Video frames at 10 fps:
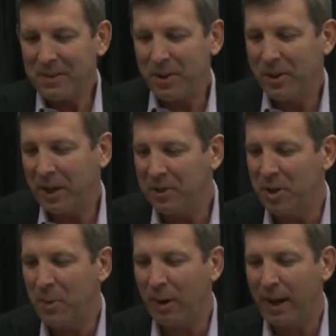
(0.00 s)
So the
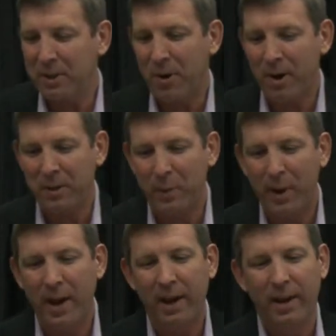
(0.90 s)
consumer electronics
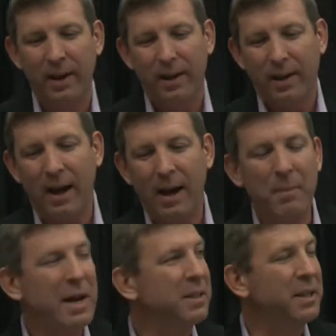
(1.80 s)
play, uh,
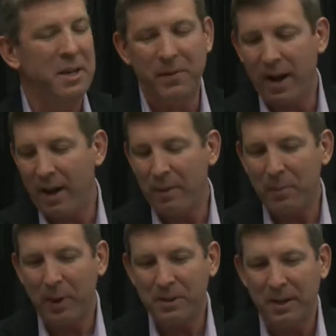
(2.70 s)
basically you've
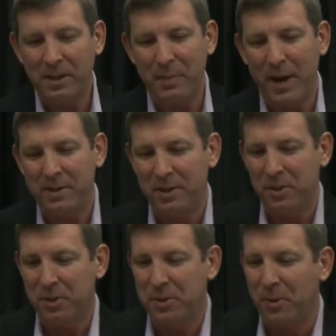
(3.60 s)
got personalized
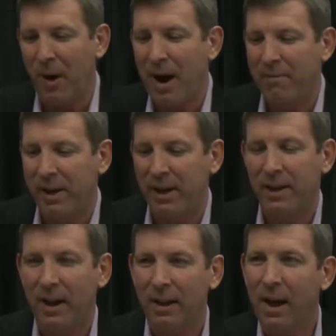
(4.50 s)
medicine driving
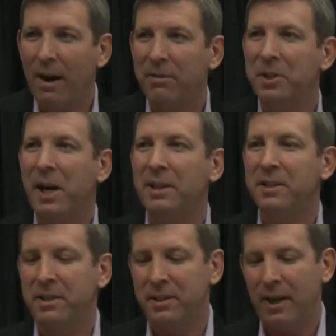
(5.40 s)
a lot of
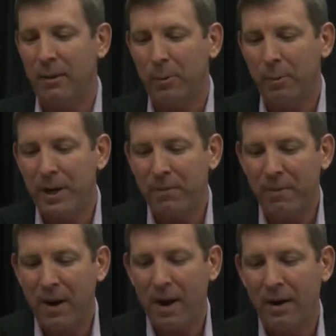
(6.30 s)
changes. It will
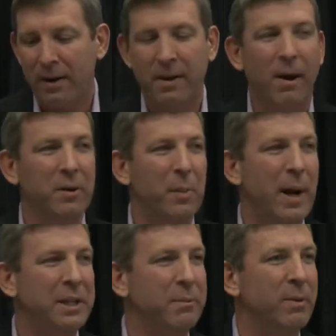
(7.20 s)
redefine the
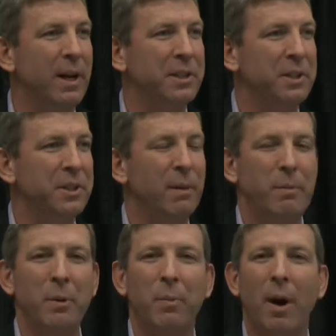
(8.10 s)
doctor-patient relationship.
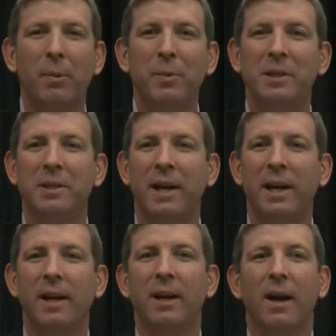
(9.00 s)
You'll probably
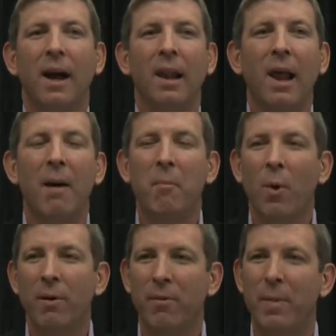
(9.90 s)
see a lot
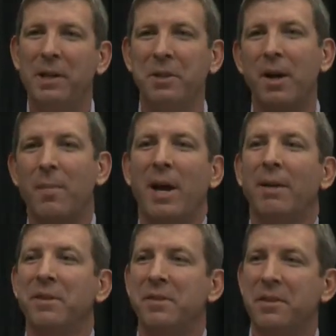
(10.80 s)
more information coming out
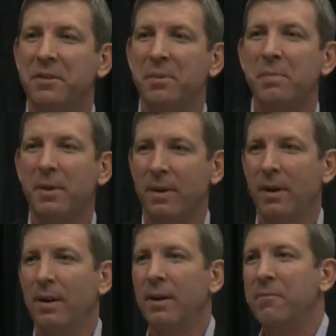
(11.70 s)
of a system
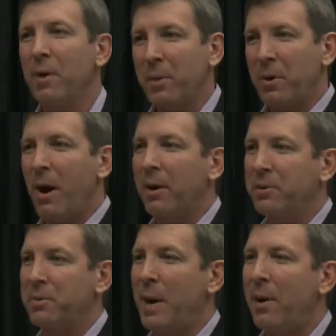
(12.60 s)
than from your
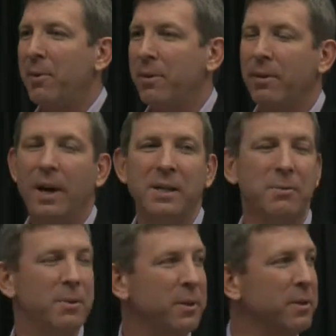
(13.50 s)
doctor's mouth as
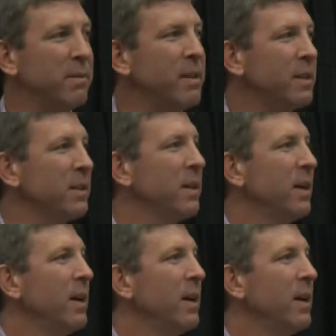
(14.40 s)
a result of this.